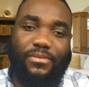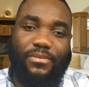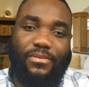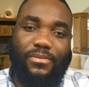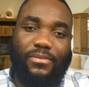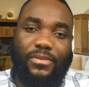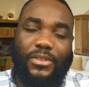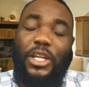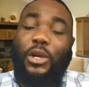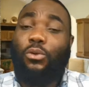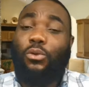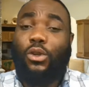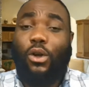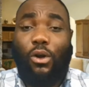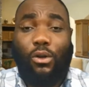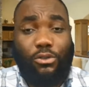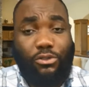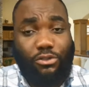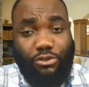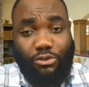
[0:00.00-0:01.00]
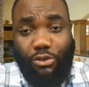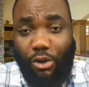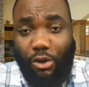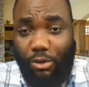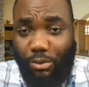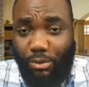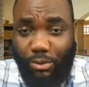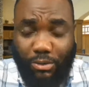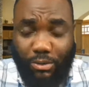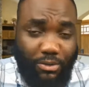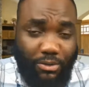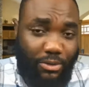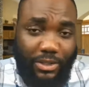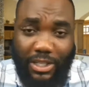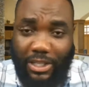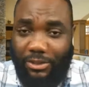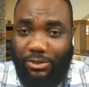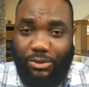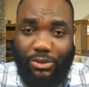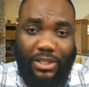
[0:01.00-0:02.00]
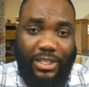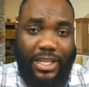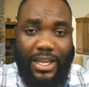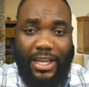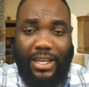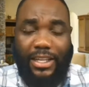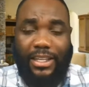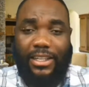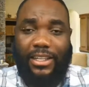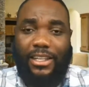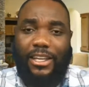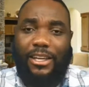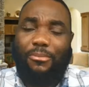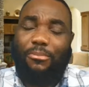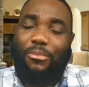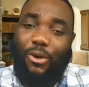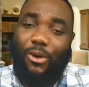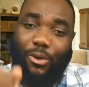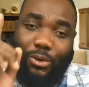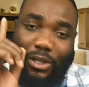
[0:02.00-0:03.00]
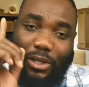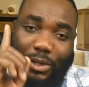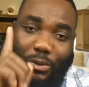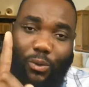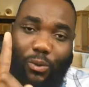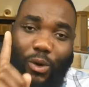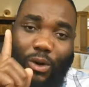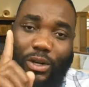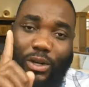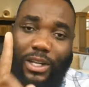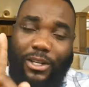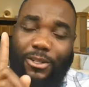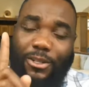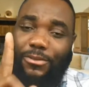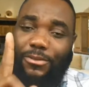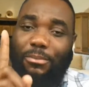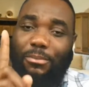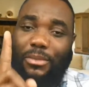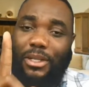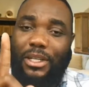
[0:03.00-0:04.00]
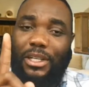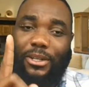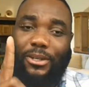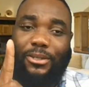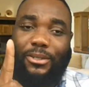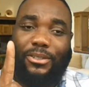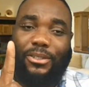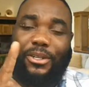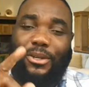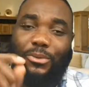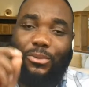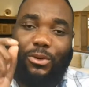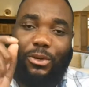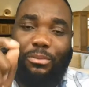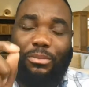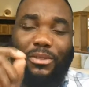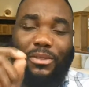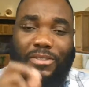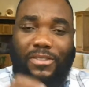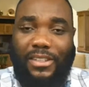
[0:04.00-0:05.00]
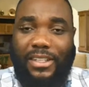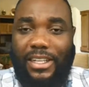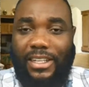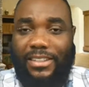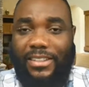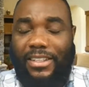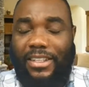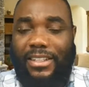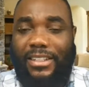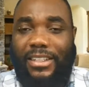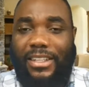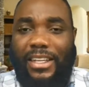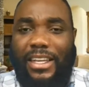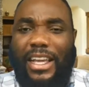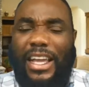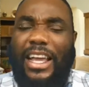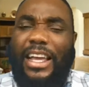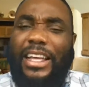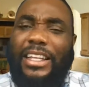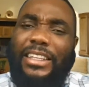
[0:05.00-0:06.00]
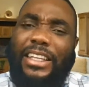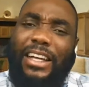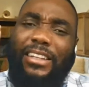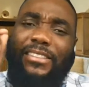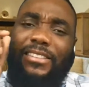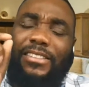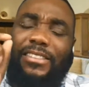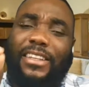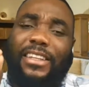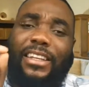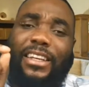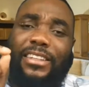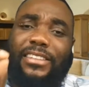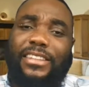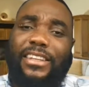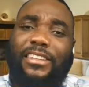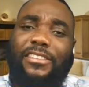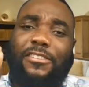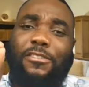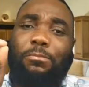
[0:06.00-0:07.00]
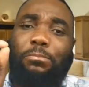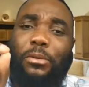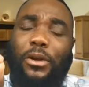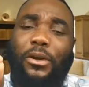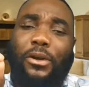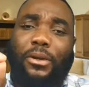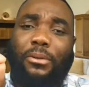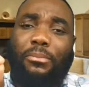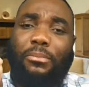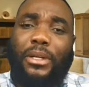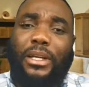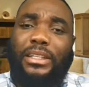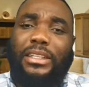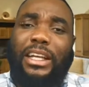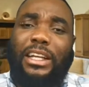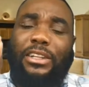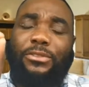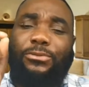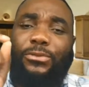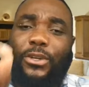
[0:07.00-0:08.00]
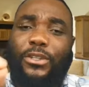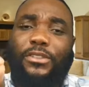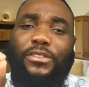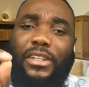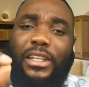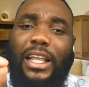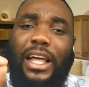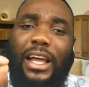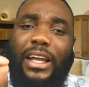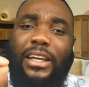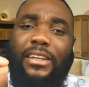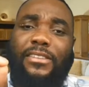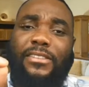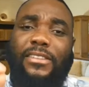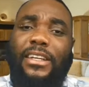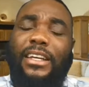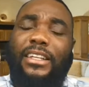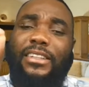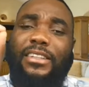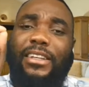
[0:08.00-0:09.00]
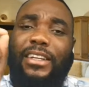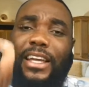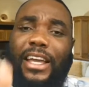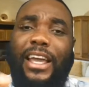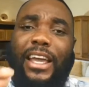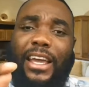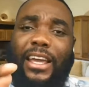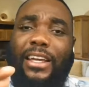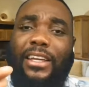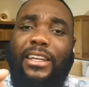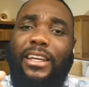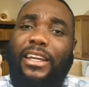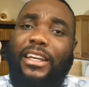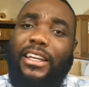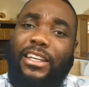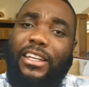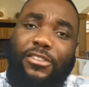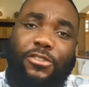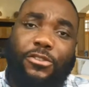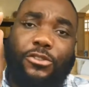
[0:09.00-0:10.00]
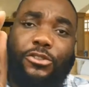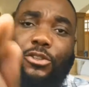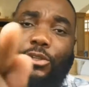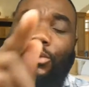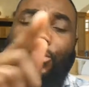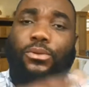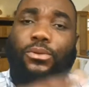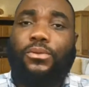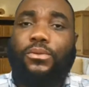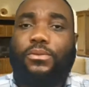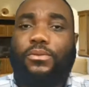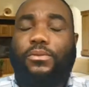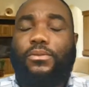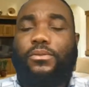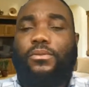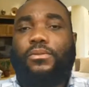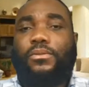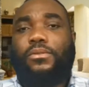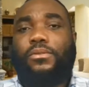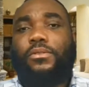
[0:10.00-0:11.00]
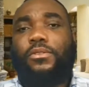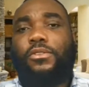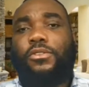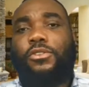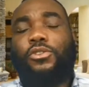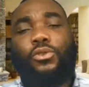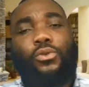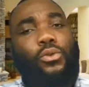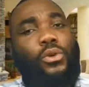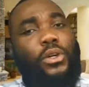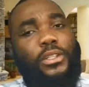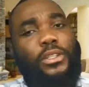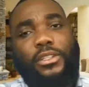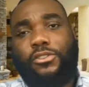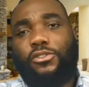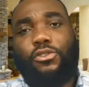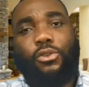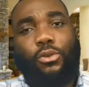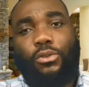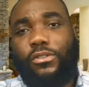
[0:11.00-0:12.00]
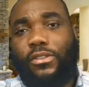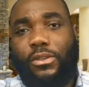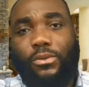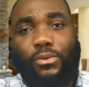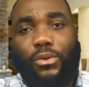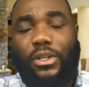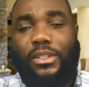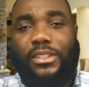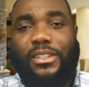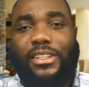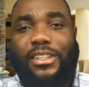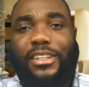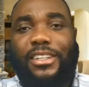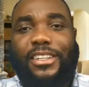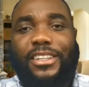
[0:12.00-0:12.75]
They would all struggle to get to the egg, but only one out of the million will be selected. And that selected sperm that fertilized the egg is you. You are the chosen one.